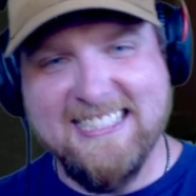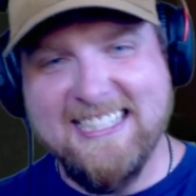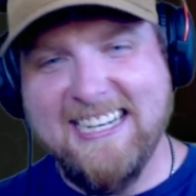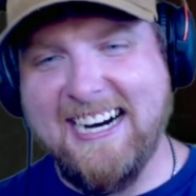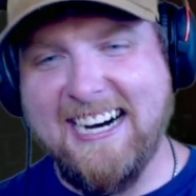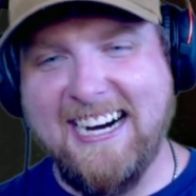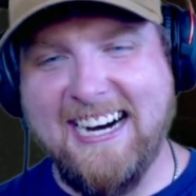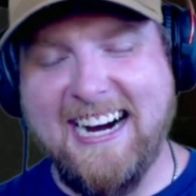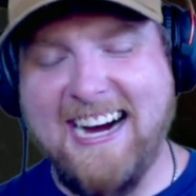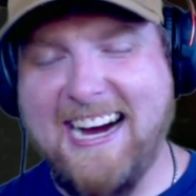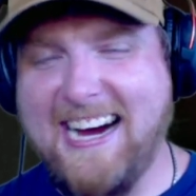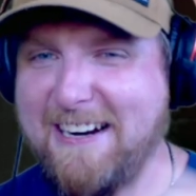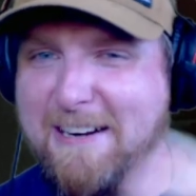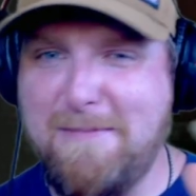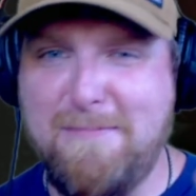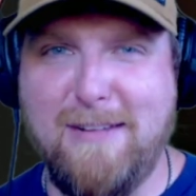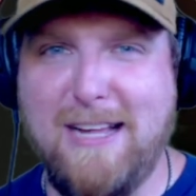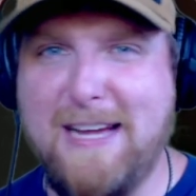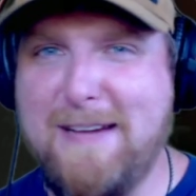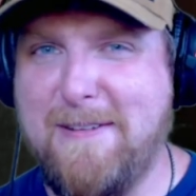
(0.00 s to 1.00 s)
I
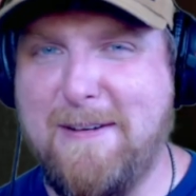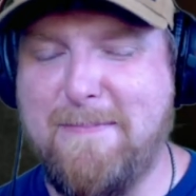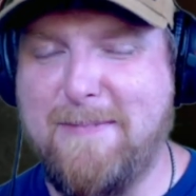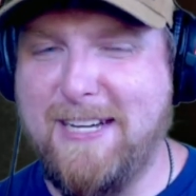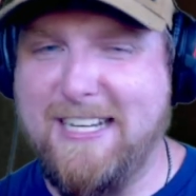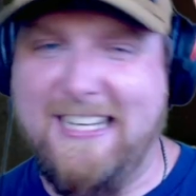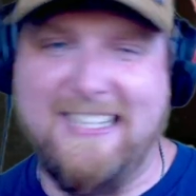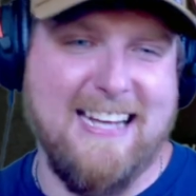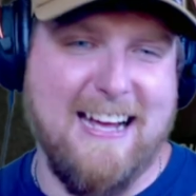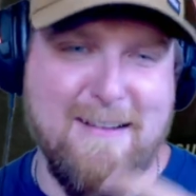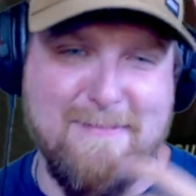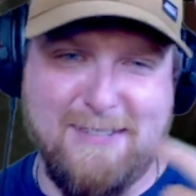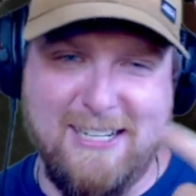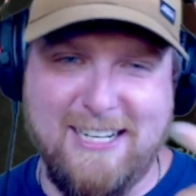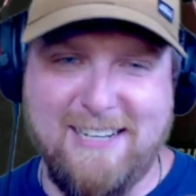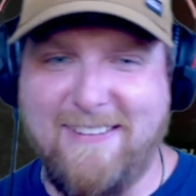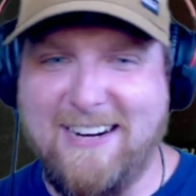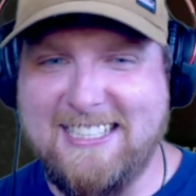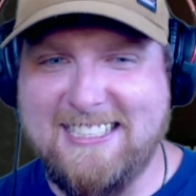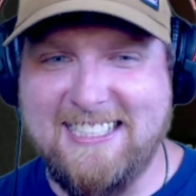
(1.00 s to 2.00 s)
don't blame you because I'm going
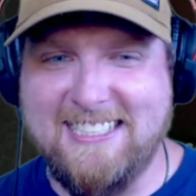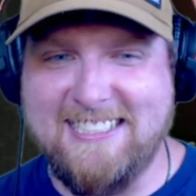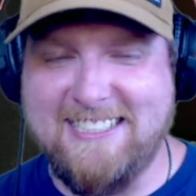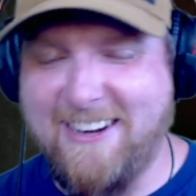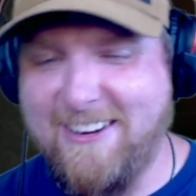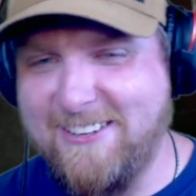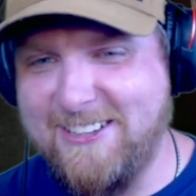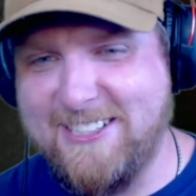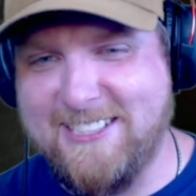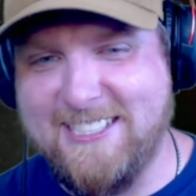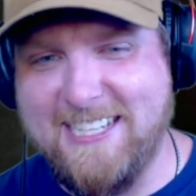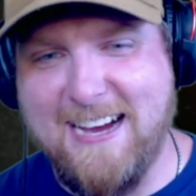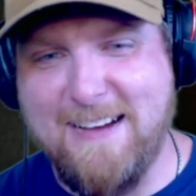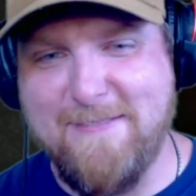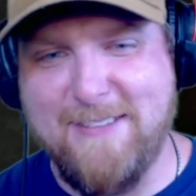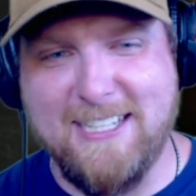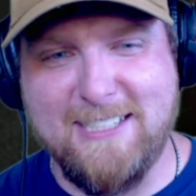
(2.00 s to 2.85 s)
to watch this all the time.